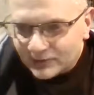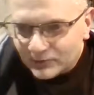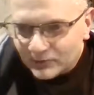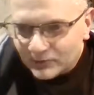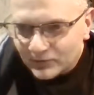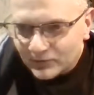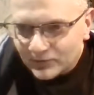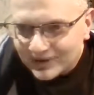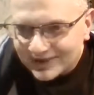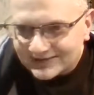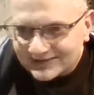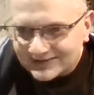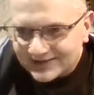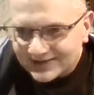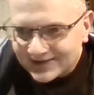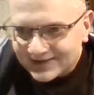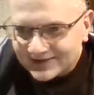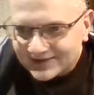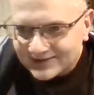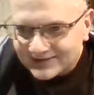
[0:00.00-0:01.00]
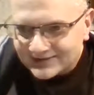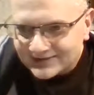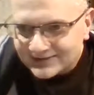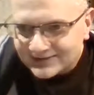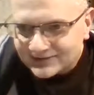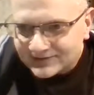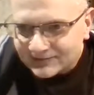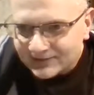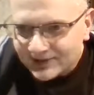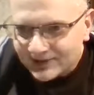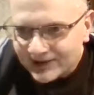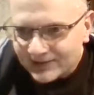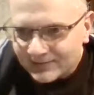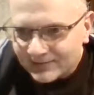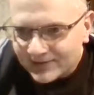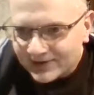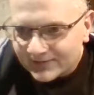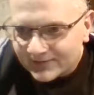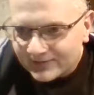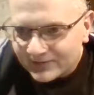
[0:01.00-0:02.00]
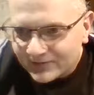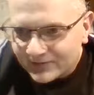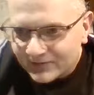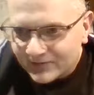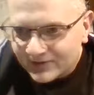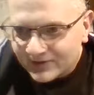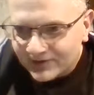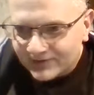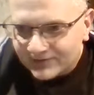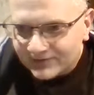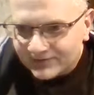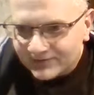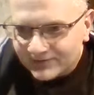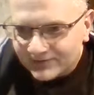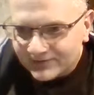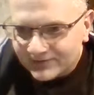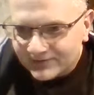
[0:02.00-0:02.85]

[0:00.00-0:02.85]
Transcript: Ooh, that's nice. SRAM X01.